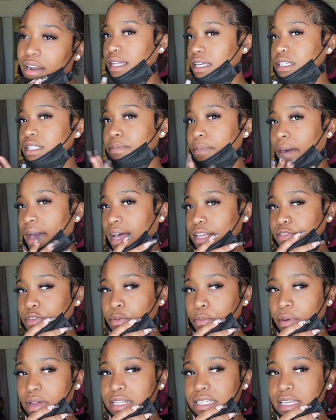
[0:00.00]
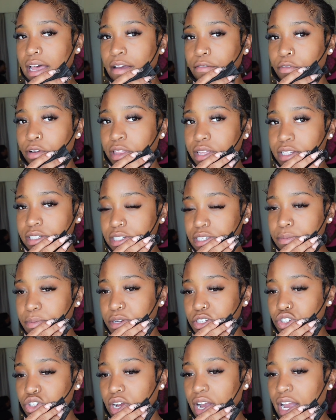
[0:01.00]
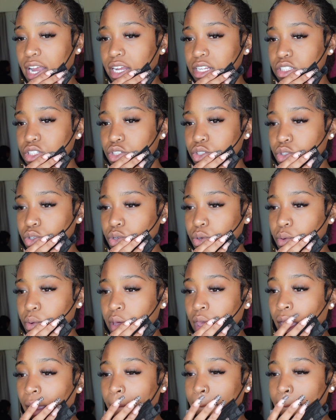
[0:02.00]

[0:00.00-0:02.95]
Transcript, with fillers: These past few months, I've really just been trying to